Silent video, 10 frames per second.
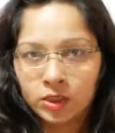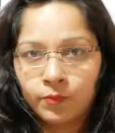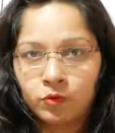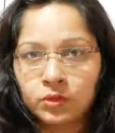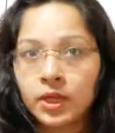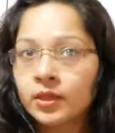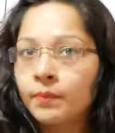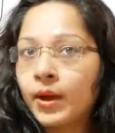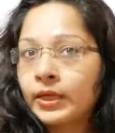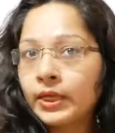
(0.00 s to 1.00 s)
suppose
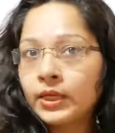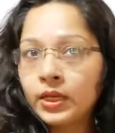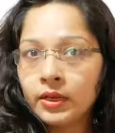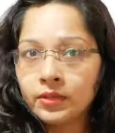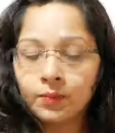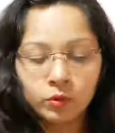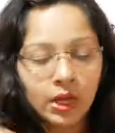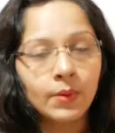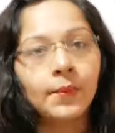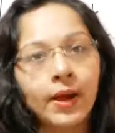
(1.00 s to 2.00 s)

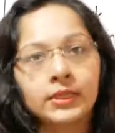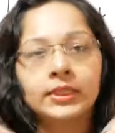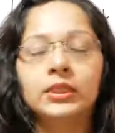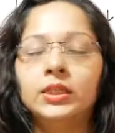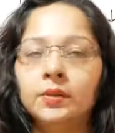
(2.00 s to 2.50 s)
I'm a particle,